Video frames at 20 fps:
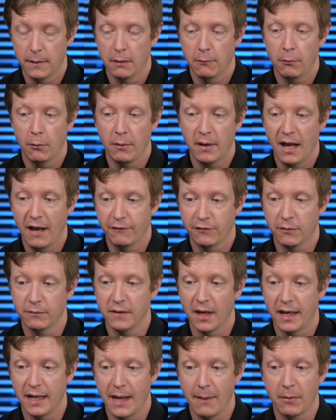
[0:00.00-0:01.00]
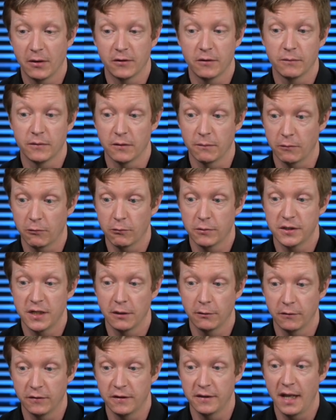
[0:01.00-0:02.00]
where we have some dynamics and some
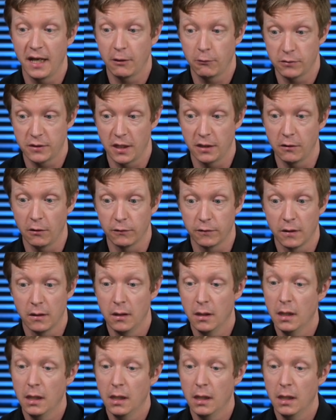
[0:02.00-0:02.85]
crescendos and decrescendos,